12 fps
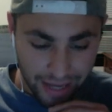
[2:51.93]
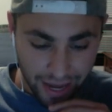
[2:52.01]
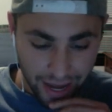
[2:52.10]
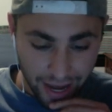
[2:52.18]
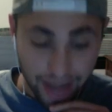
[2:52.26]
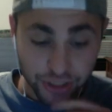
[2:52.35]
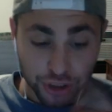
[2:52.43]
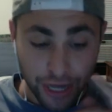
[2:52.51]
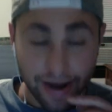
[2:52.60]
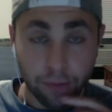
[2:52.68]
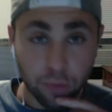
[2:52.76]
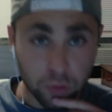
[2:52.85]

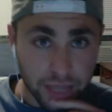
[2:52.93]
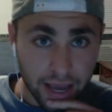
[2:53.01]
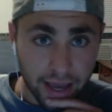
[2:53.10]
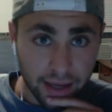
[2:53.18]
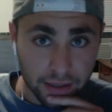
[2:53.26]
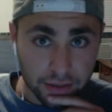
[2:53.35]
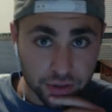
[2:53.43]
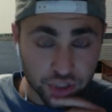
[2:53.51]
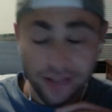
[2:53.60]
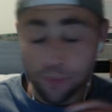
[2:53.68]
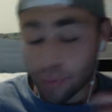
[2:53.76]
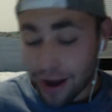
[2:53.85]
Shout out Wu-Tang.
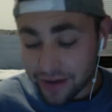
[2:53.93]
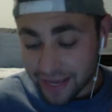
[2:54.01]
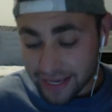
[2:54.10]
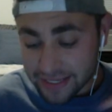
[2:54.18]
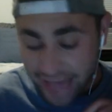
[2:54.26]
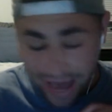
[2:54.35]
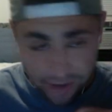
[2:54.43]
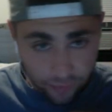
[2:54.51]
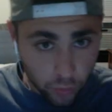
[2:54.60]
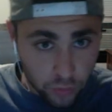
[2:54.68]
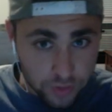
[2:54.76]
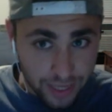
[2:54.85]
Jaylen Brown is out of a
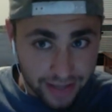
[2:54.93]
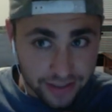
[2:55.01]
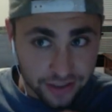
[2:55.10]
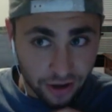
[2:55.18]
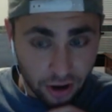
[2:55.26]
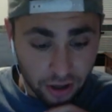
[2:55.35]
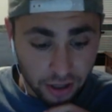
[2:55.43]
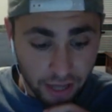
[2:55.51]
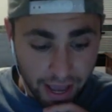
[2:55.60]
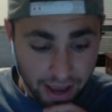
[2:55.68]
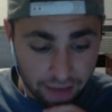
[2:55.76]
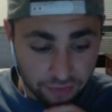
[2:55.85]
Wu-Tang song,
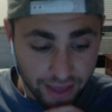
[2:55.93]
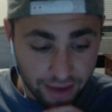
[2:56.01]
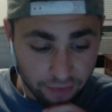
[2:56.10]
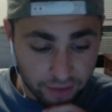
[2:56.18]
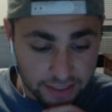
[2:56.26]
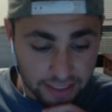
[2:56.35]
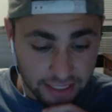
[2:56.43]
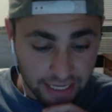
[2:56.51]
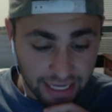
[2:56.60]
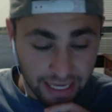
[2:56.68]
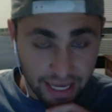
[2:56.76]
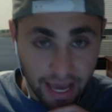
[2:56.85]
and for that reason,
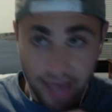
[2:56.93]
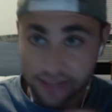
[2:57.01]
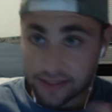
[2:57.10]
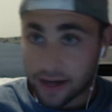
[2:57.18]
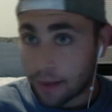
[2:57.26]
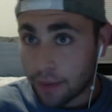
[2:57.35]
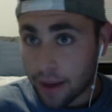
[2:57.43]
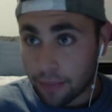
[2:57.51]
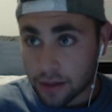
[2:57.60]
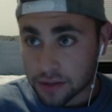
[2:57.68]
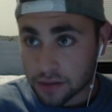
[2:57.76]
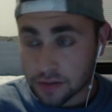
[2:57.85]
he has combat
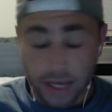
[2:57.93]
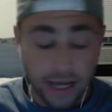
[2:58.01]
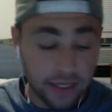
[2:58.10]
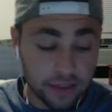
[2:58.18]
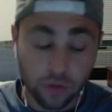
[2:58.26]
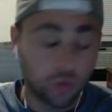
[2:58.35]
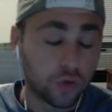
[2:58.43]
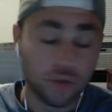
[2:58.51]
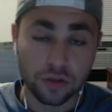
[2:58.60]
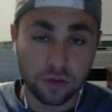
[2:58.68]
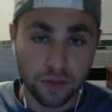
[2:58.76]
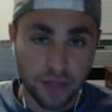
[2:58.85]
muscles, and he's the coolest
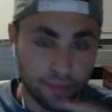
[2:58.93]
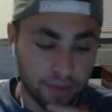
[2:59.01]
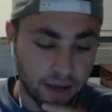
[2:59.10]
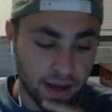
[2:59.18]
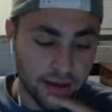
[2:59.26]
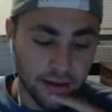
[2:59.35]
dude in the NBA.